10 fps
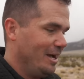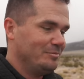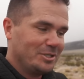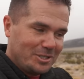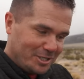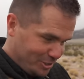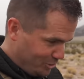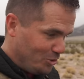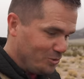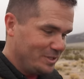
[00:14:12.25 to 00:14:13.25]
I'm just going to
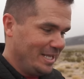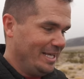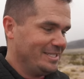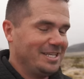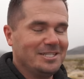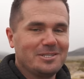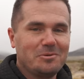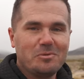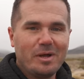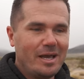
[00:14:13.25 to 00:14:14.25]
use this. And so
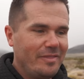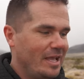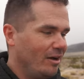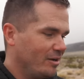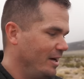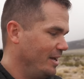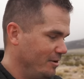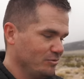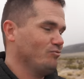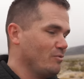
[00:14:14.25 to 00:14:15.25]
we went on the elk hunt.
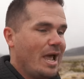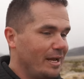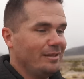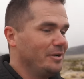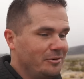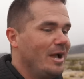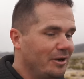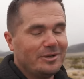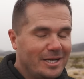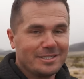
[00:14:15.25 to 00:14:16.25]
It was rattling
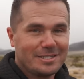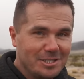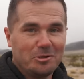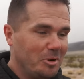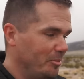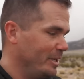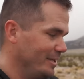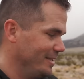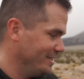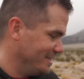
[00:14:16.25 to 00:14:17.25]
around on a
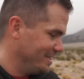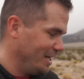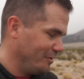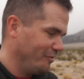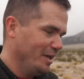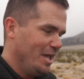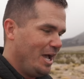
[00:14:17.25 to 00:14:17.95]
snowmobile and stuff